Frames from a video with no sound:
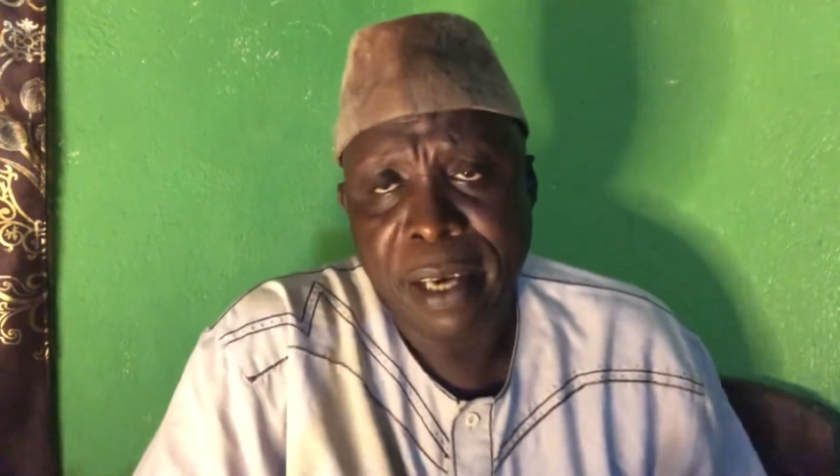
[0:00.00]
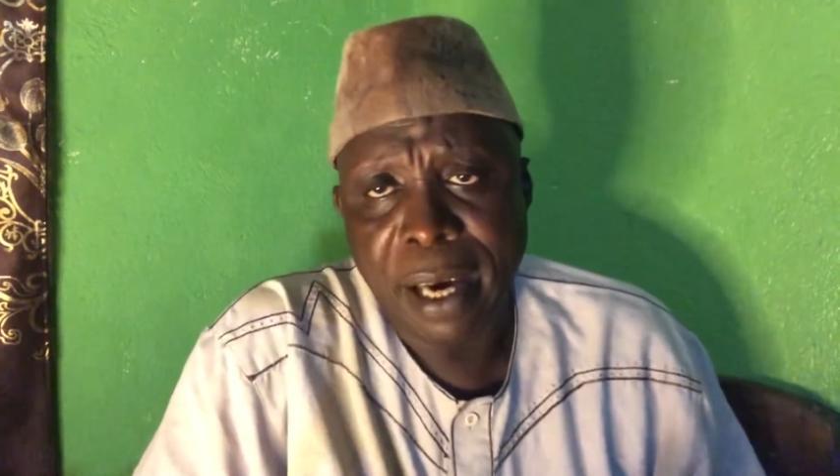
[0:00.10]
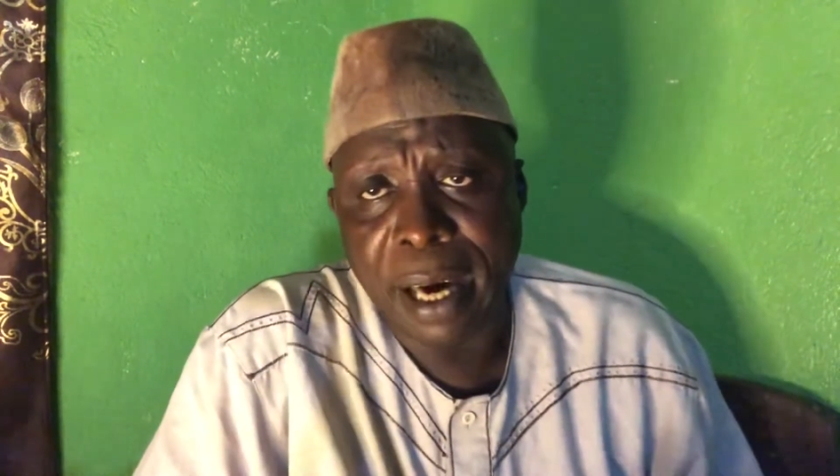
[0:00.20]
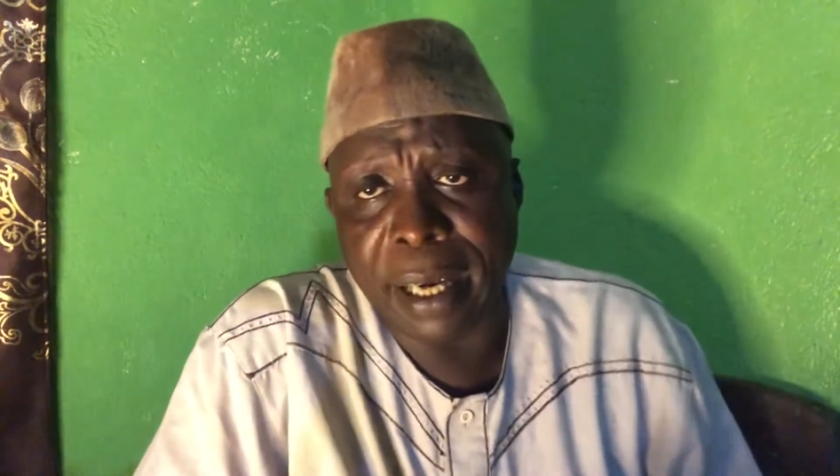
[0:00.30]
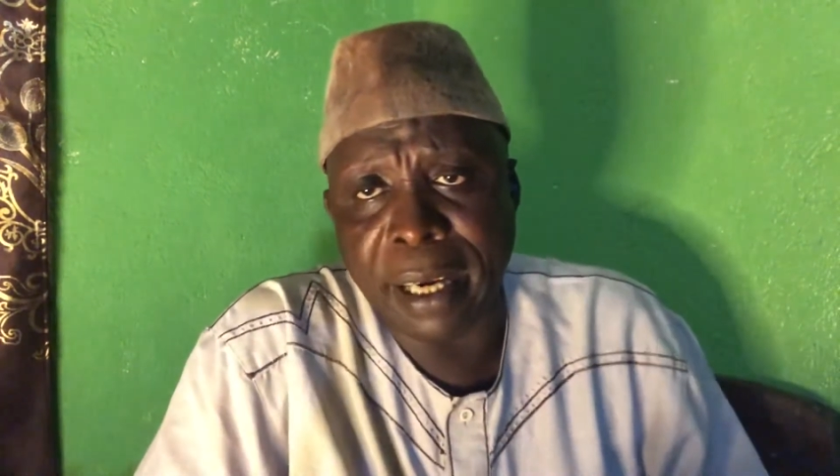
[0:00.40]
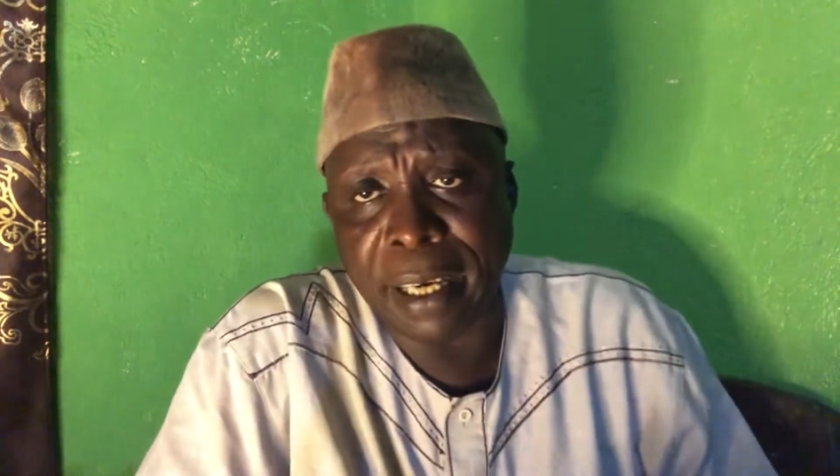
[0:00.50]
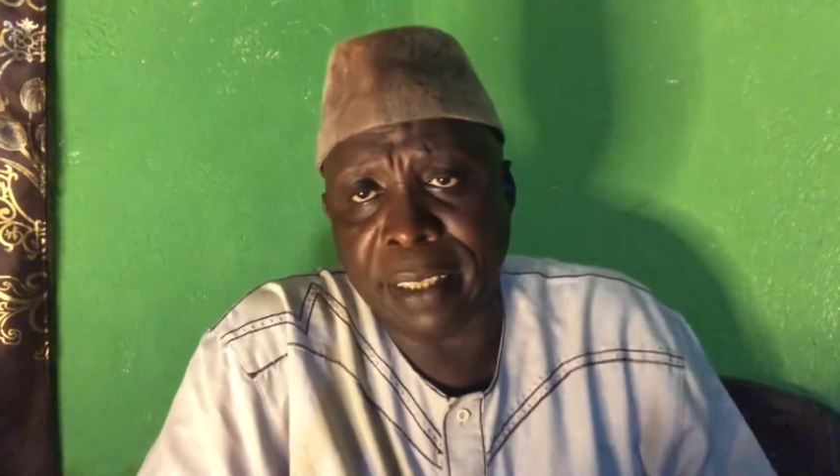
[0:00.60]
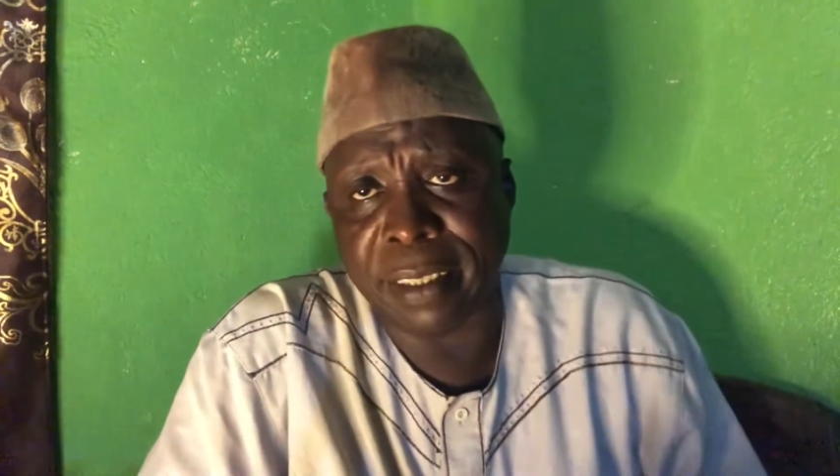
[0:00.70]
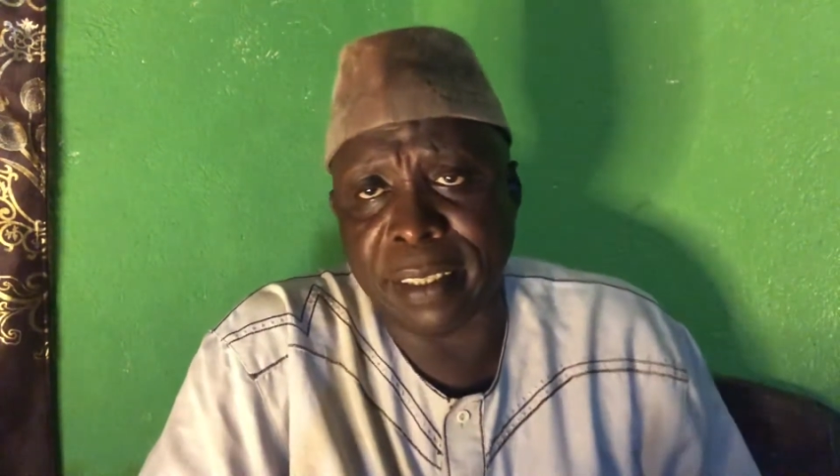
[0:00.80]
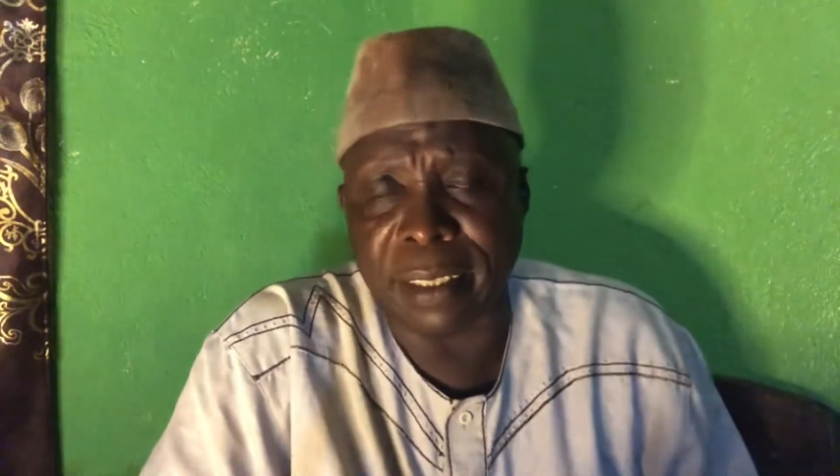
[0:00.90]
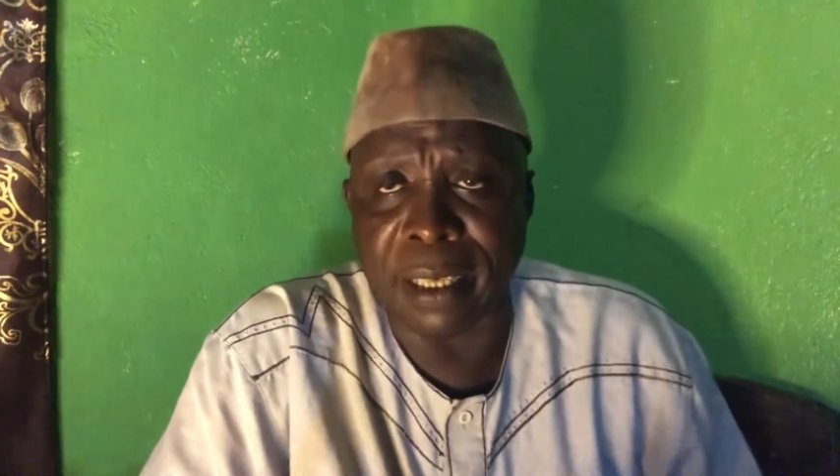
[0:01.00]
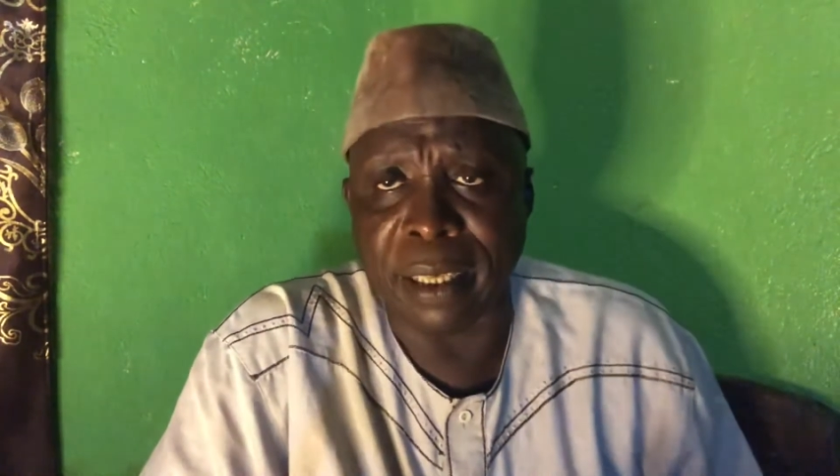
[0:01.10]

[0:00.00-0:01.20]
analysis here.